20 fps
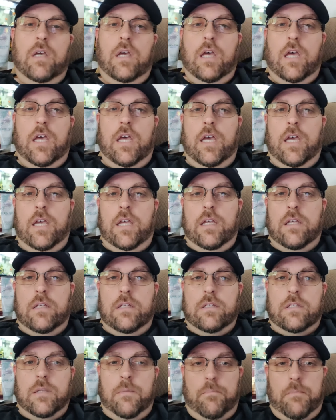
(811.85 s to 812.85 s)
uh,
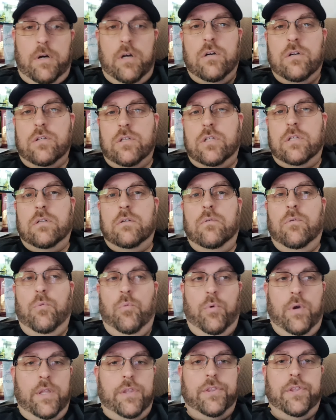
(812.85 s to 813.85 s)
some merch
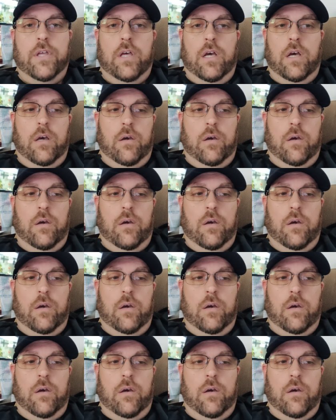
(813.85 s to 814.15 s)
with